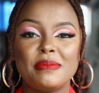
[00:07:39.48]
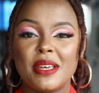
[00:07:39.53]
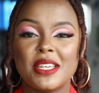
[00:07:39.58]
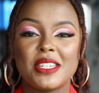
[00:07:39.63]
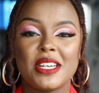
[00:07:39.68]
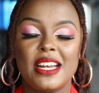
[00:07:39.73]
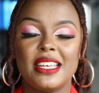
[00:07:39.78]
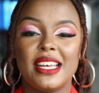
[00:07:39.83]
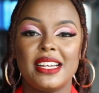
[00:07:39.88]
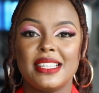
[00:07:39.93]

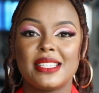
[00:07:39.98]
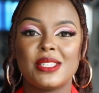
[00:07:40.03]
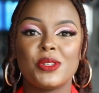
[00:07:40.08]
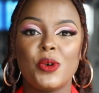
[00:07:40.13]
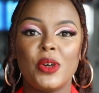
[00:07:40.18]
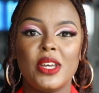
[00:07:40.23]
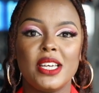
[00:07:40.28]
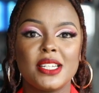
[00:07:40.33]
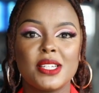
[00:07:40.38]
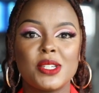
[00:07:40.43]
biashara that is
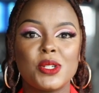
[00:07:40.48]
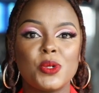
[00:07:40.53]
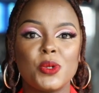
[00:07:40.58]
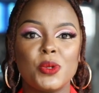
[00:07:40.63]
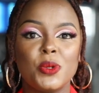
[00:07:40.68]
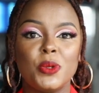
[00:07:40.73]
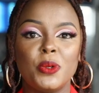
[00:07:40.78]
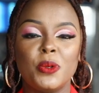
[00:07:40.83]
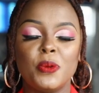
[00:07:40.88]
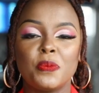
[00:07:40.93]
going
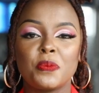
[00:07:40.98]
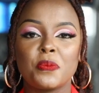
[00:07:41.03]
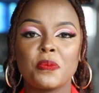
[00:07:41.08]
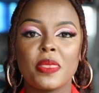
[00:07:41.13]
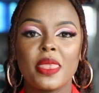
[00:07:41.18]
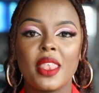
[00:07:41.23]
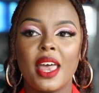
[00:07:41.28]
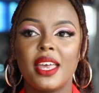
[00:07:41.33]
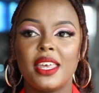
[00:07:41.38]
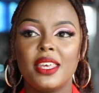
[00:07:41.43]
to,
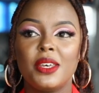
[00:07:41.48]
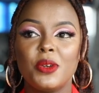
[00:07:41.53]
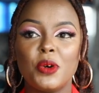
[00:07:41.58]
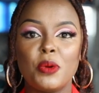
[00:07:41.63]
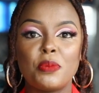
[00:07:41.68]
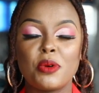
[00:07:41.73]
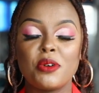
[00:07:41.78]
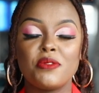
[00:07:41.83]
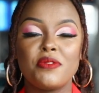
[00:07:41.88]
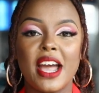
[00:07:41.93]
you
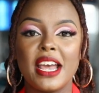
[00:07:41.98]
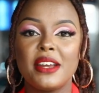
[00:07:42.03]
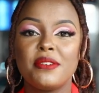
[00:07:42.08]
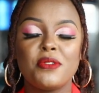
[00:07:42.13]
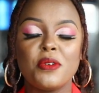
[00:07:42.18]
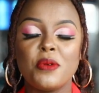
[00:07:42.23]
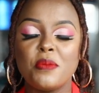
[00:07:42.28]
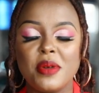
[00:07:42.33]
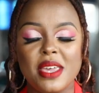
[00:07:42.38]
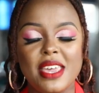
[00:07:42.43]
know, provide
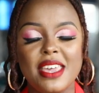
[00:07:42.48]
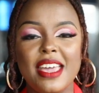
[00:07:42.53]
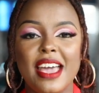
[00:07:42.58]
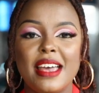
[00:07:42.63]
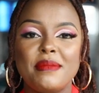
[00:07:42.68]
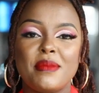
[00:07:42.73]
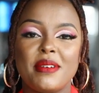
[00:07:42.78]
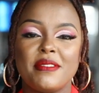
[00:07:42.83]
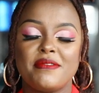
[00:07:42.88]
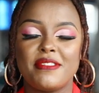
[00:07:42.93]
for me
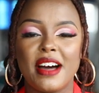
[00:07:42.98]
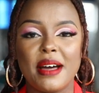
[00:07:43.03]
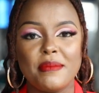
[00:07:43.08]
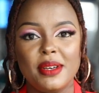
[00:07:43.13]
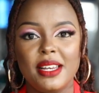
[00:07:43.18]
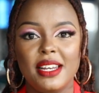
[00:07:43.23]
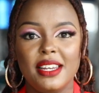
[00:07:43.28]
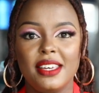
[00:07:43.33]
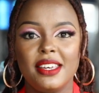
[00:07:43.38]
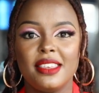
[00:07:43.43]
and my
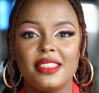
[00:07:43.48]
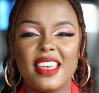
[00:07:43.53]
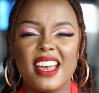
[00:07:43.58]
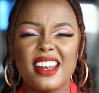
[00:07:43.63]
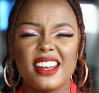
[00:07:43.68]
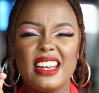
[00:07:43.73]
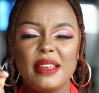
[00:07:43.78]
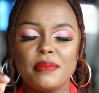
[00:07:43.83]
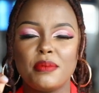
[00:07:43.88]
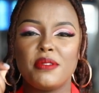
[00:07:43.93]
family.
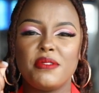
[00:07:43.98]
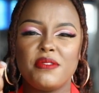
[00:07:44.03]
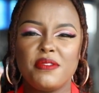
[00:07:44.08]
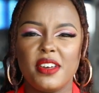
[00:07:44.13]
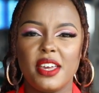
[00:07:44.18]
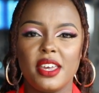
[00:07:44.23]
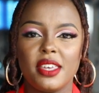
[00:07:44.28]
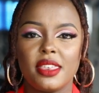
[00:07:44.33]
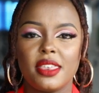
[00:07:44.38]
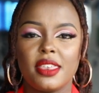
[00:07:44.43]
That leap of
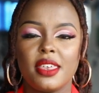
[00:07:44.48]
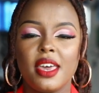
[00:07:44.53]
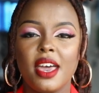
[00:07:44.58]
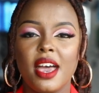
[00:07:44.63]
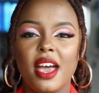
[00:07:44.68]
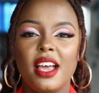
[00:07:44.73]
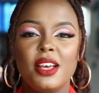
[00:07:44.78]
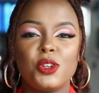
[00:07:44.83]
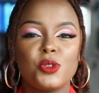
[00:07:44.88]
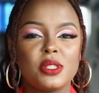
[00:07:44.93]
faith
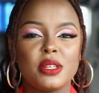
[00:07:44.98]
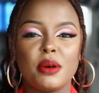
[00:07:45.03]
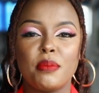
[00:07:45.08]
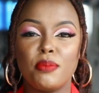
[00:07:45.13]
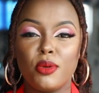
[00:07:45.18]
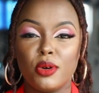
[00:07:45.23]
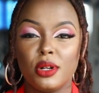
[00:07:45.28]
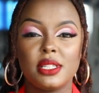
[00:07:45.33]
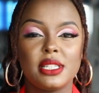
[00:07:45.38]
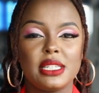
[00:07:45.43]
it was a
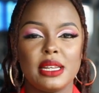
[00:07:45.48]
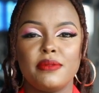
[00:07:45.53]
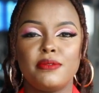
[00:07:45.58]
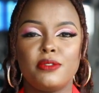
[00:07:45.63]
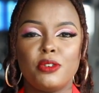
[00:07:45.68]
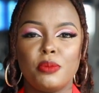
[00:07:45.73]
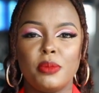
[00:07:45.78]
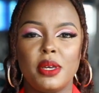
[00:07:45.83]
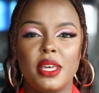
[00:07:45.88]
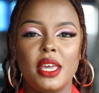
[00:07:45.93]
bold step
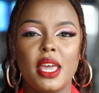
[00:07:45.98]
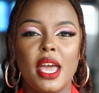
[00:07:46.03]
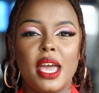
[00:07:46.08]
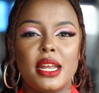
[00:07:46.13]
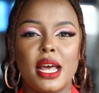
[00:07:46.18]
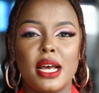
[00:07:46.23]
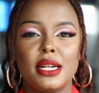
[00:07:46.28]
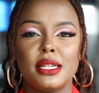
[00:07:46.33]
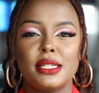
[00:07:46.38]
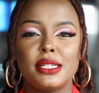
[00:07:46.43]
for me
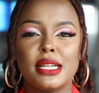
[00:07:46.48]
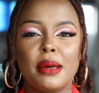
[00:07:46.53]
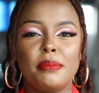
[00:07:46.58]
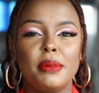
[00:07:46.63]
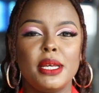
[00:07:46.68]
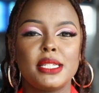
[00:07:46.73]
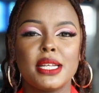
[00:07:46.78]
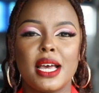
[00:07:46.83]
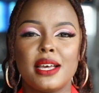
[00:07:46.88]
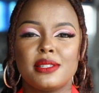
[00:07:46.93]
and I
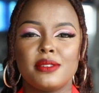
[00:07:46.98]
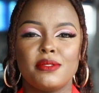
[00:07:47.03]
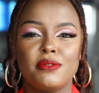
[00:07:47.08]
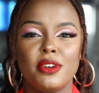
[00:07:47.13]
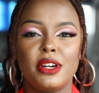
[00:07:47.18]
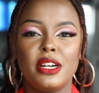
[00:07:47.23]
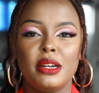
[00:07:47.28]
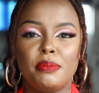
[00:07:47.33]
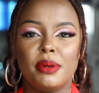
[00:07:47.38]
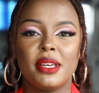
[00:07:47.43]
term it as a
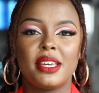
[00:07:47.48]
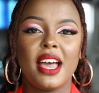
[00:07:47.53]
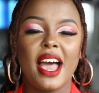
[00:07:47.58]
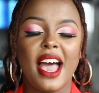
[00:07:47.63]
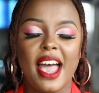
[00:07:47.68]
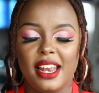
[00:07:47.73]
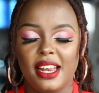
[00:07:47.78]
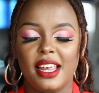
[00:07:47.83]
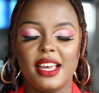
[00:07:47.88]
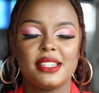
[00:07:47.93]
very big
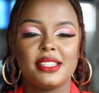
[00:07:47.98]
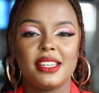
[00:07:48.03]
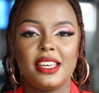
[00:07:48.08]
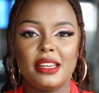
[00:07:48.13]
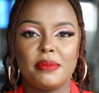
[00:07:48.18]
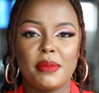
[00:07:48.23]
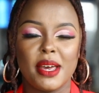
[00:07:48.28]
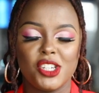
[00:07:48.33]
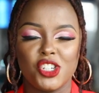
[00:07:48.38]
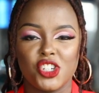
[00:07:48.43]
highlight
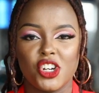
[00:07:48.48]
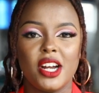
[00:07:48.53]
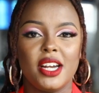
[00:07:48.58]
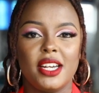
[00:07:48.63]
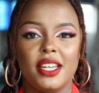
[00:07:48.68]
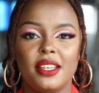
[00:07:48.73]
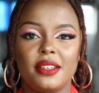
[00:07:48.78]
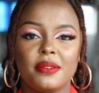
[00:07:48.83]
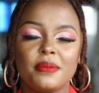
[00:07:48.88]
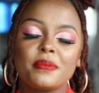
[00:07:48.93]
in my
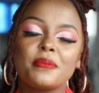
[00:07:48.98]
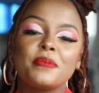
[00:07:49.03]
journey.